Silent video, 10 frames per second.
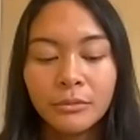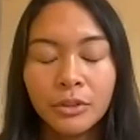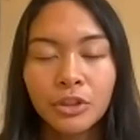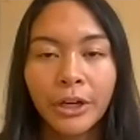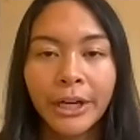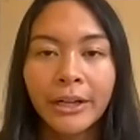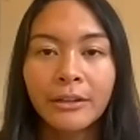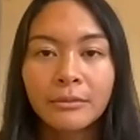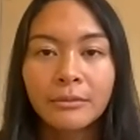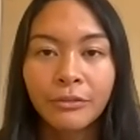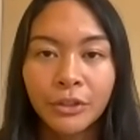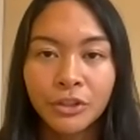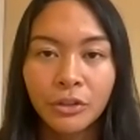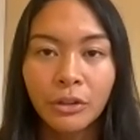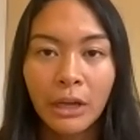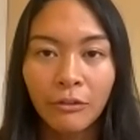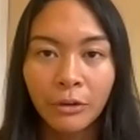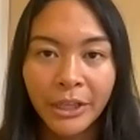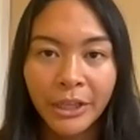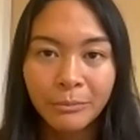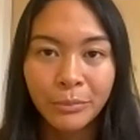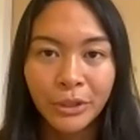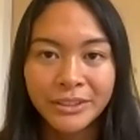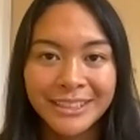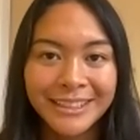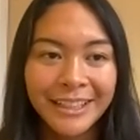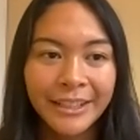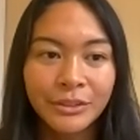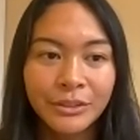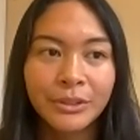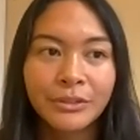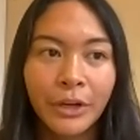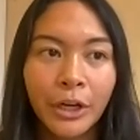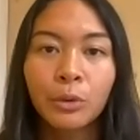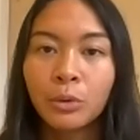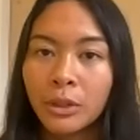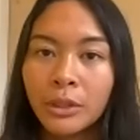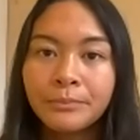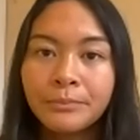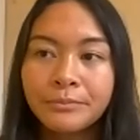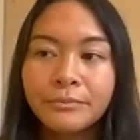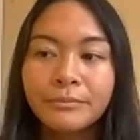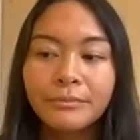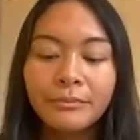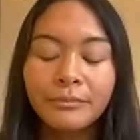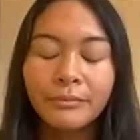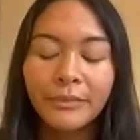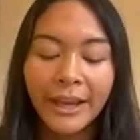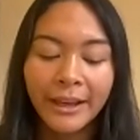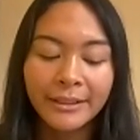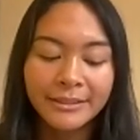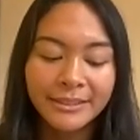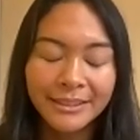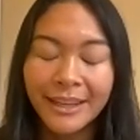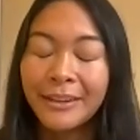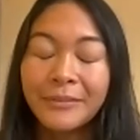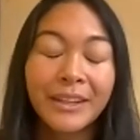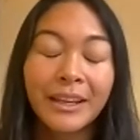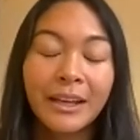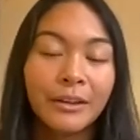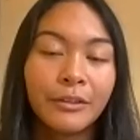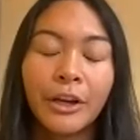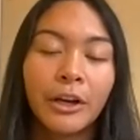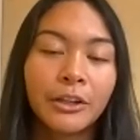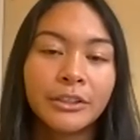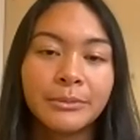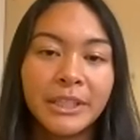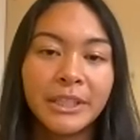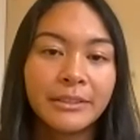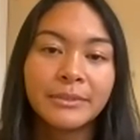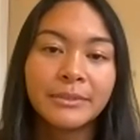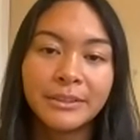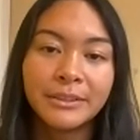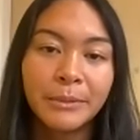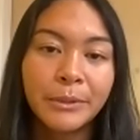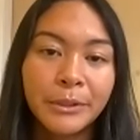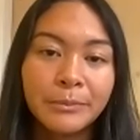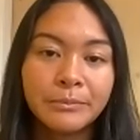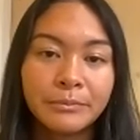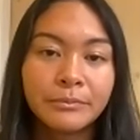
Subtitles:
during official government proceedings was very cool. And yeah, very honored to meet these people.